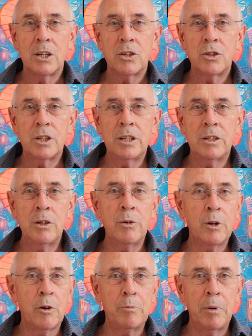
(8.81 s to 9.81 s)
She knew
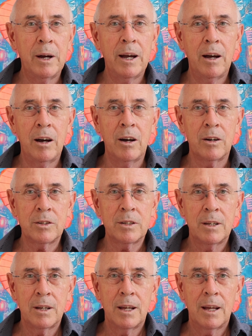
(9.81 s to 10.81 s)
it off by heart,
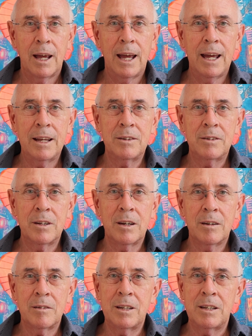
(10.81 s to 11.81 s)
and
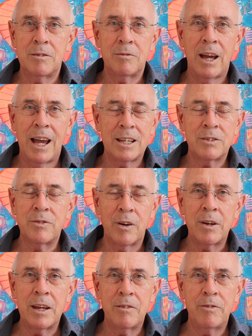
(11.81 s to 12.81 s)
it has
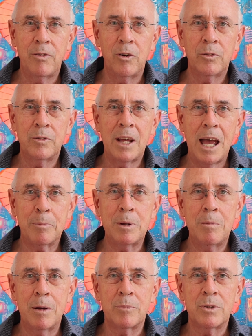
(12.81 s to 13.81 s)
very fond, happy
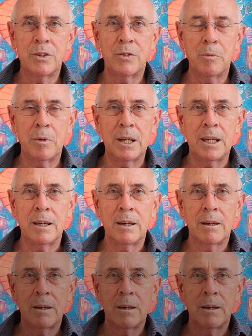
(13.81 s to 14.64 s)
memories for me.